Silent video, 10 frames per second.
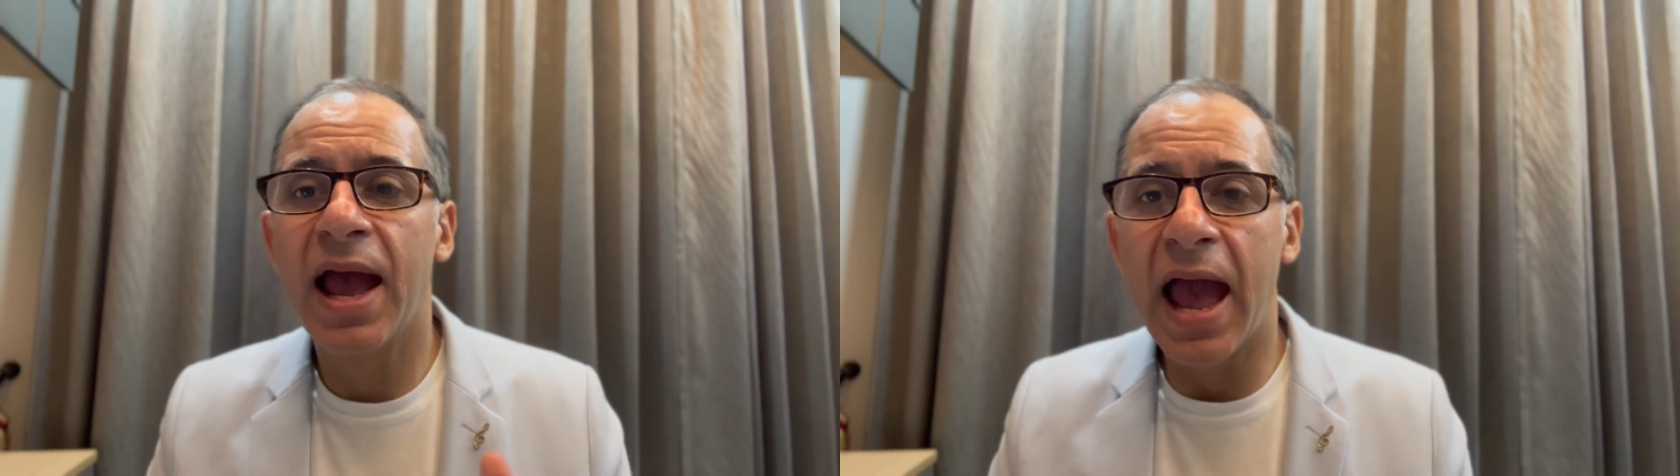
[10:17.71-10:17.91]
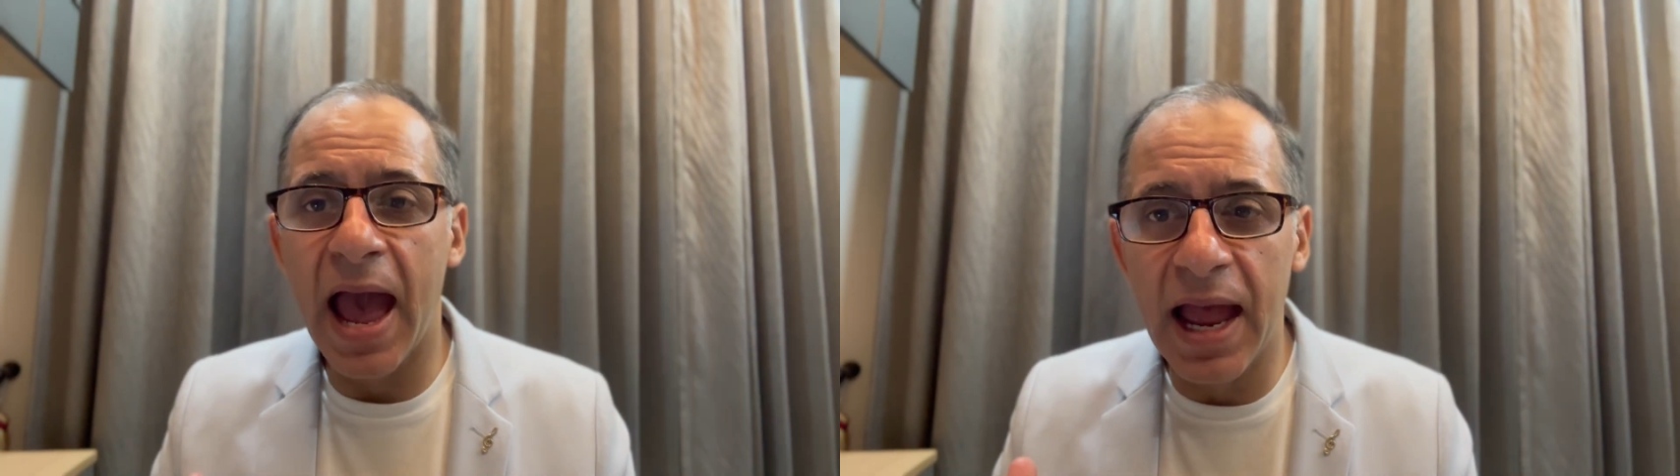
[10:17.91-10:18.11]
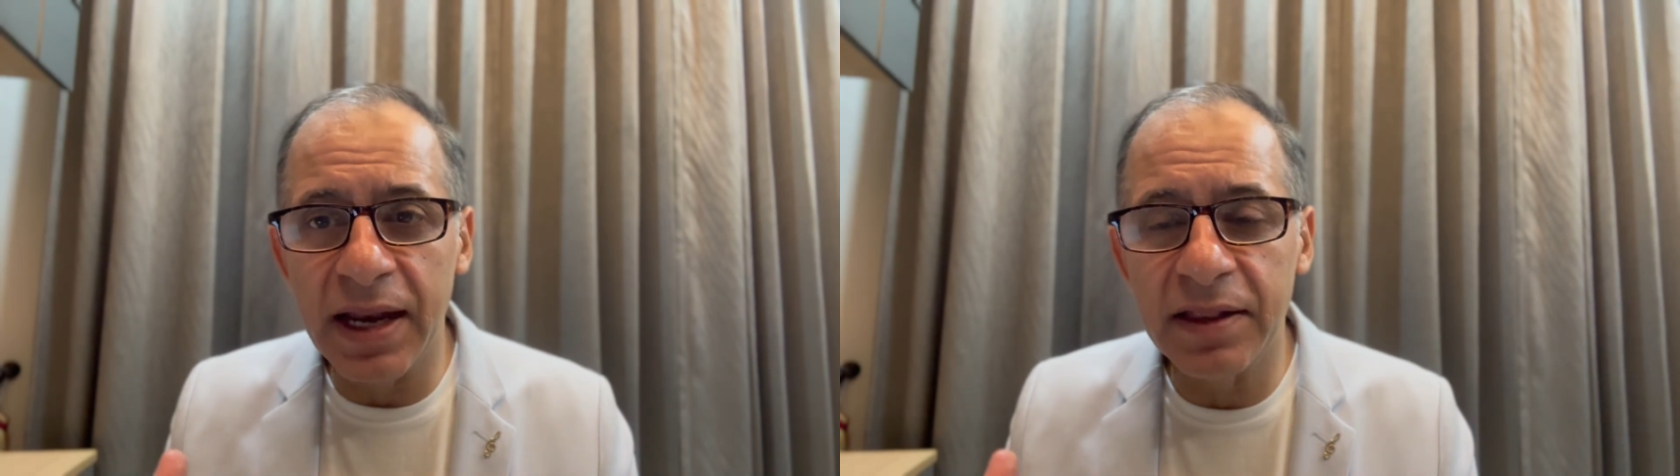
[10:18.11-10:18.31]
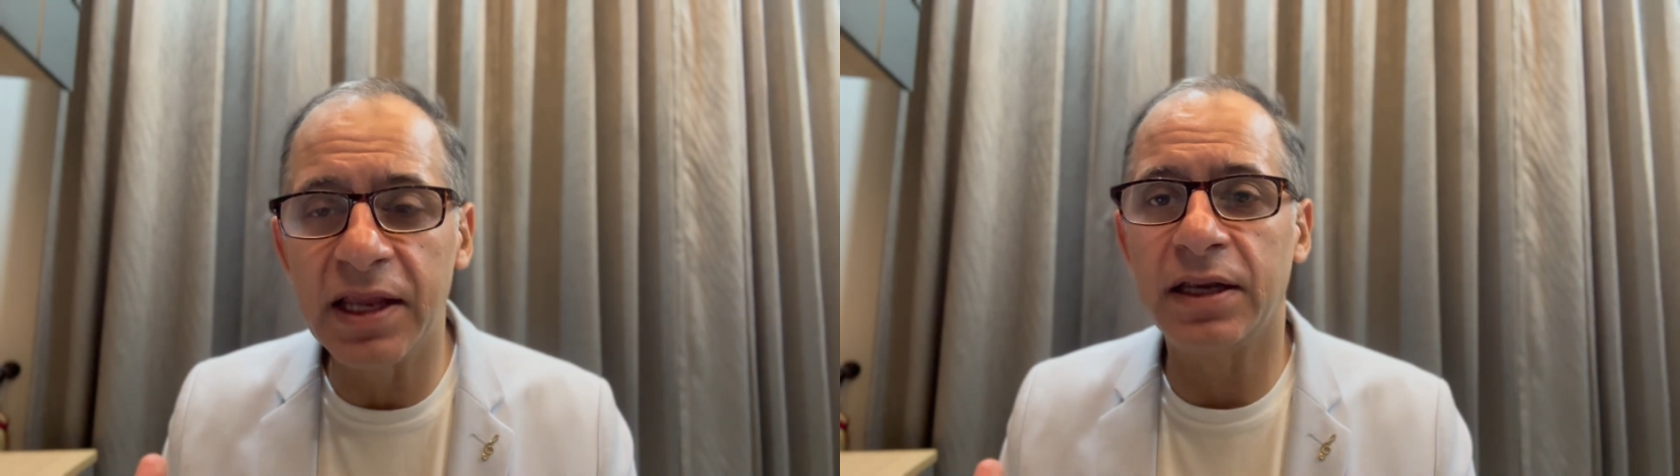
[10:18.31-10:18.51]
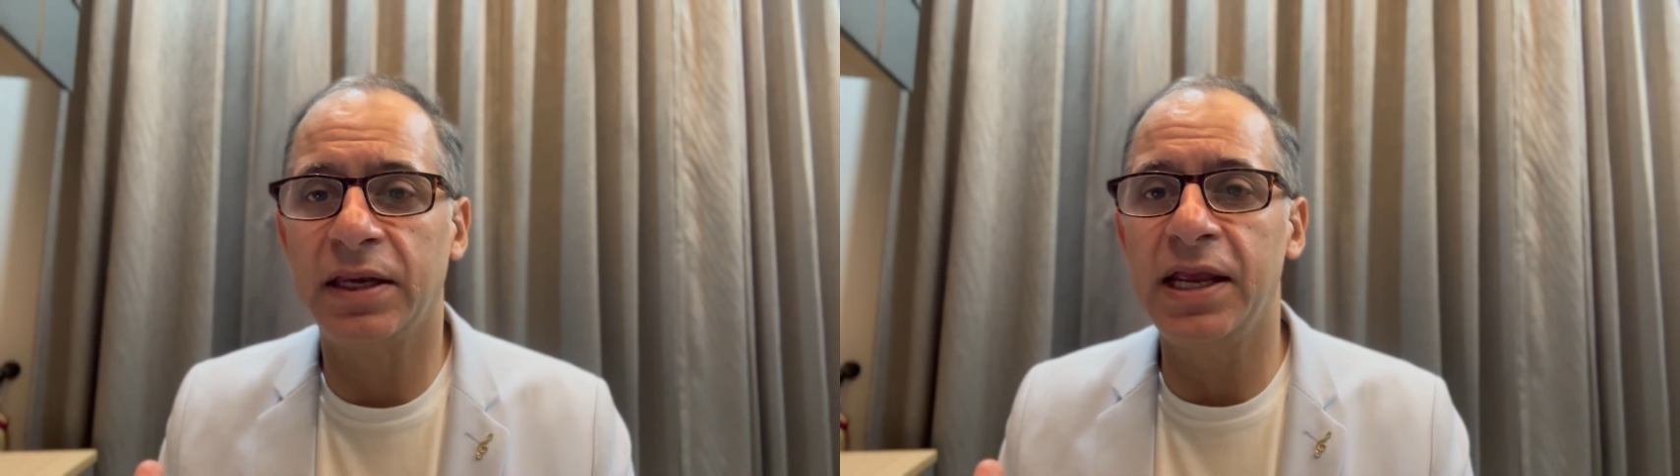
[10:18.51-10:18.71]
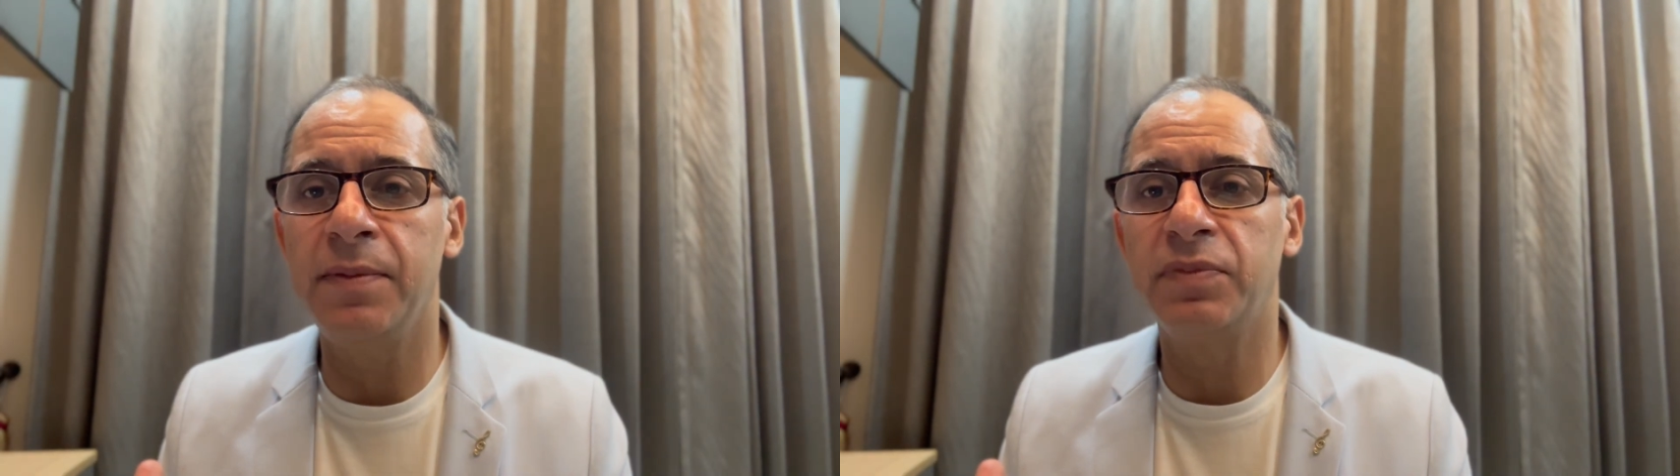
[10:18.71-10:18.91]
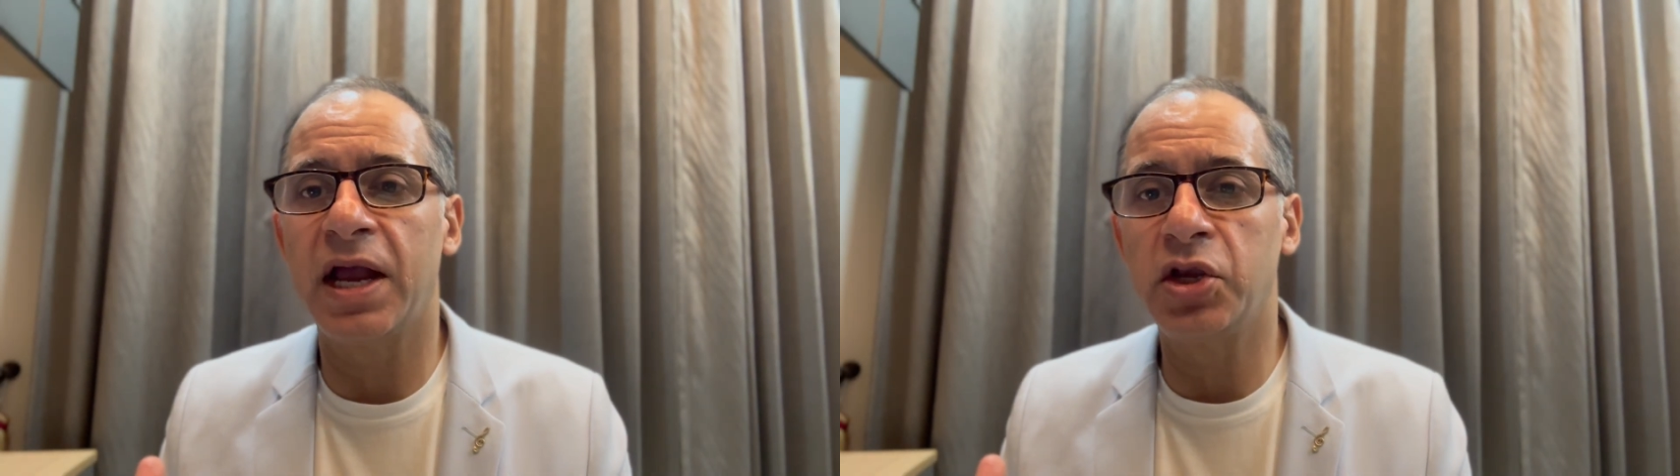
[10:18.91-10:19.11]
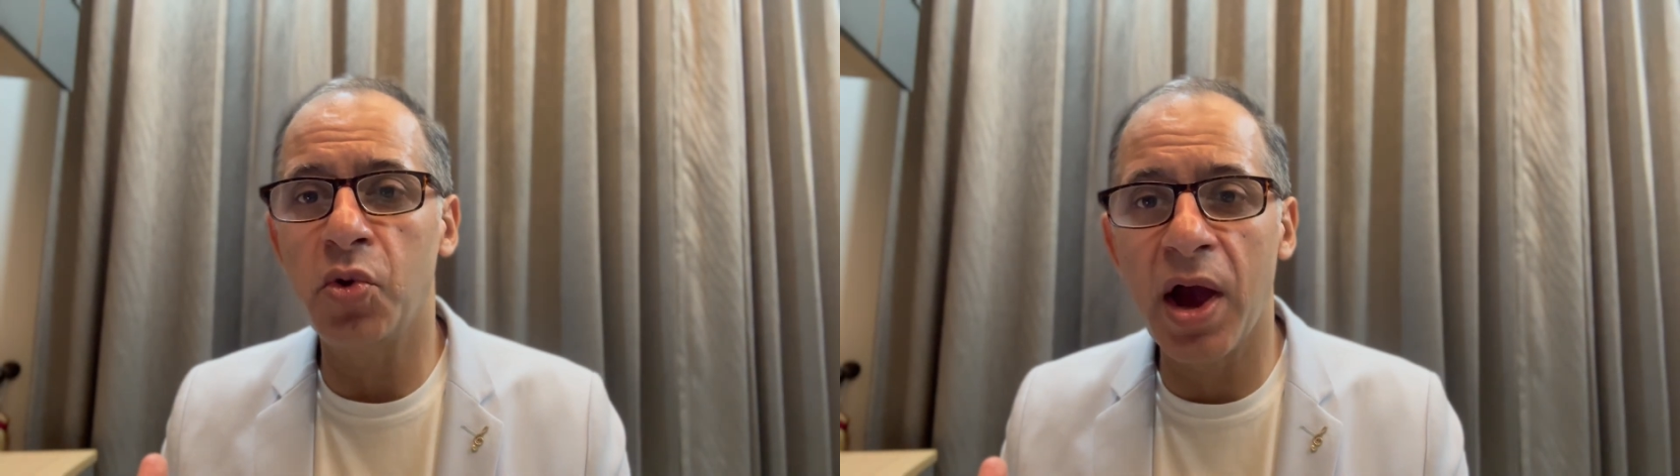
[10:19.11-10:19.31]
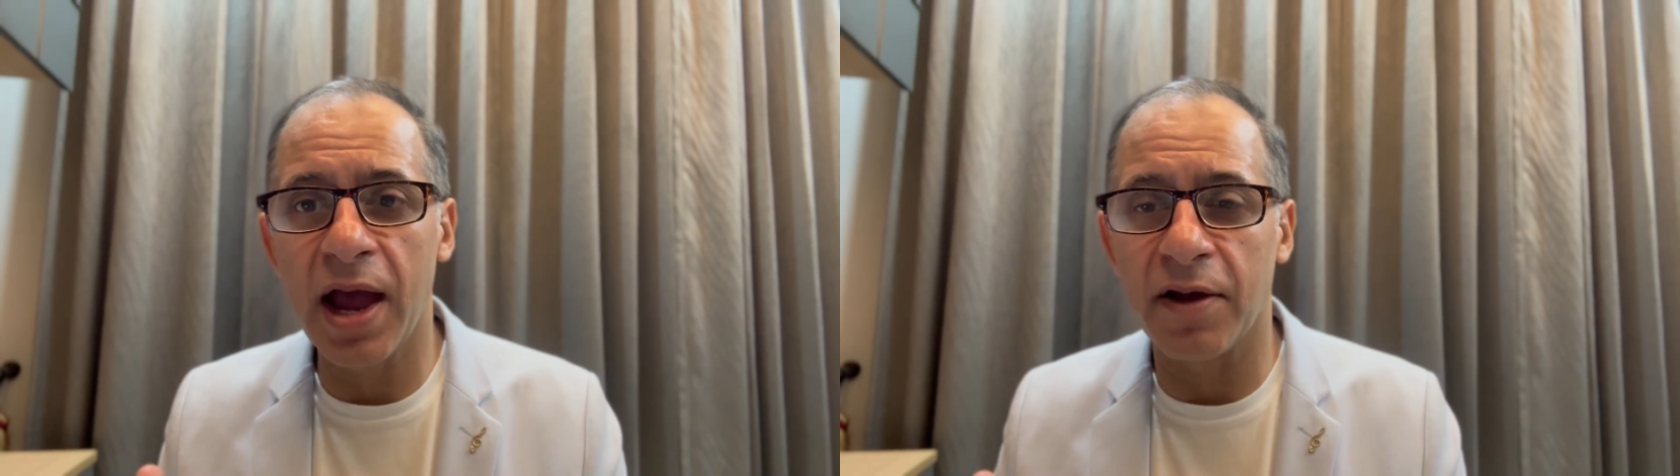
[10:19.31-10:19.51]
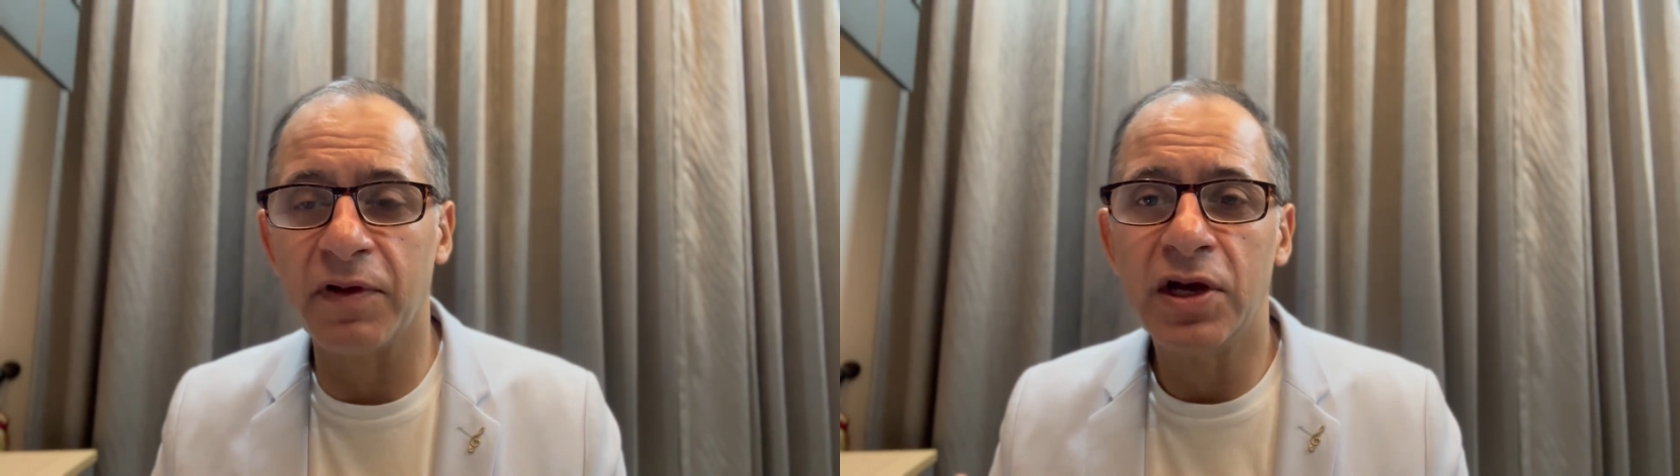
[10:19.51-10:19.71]
and the team that you
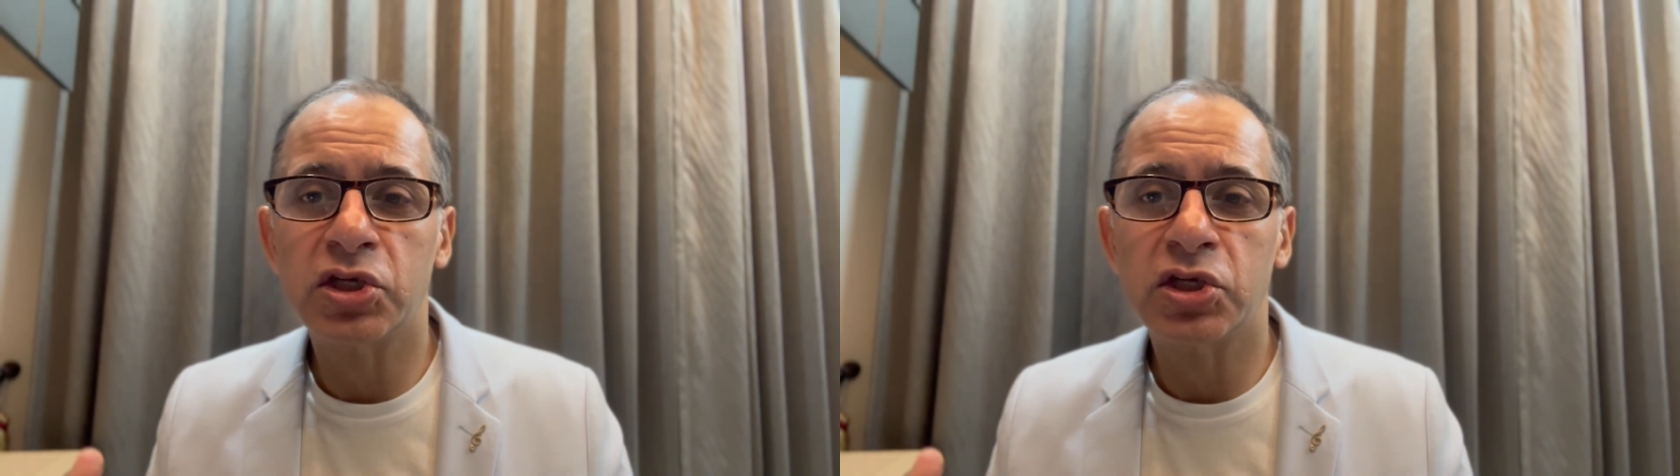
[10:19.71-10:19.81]
have